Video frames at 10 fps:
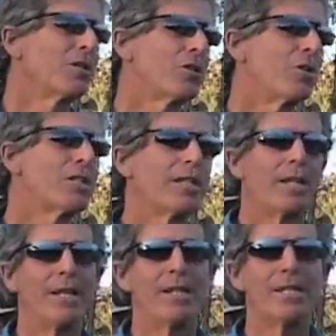So it's a,
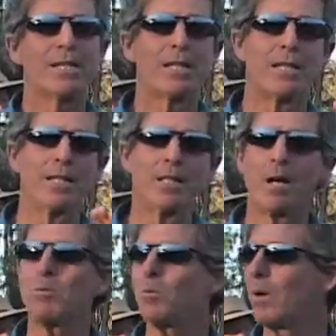it is the
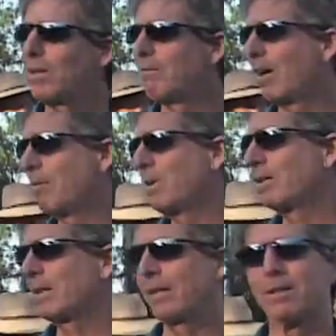number one
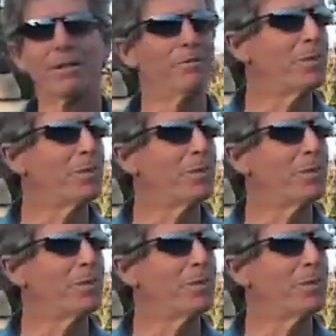environmental killer of